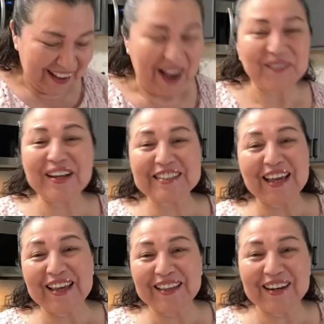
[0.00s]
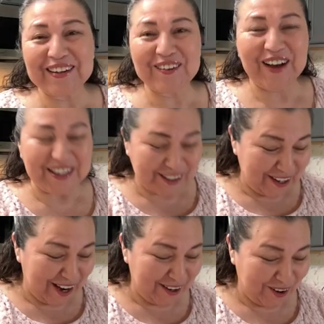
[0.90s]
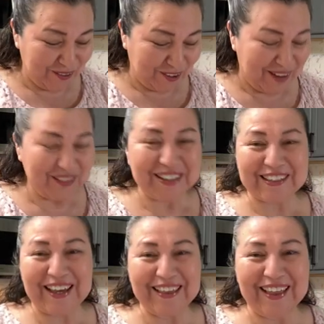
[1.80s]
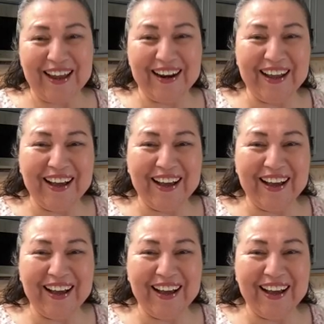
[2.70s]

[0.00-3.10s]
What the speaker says: I'm not saying that you guys are not normal. I'm not saying that.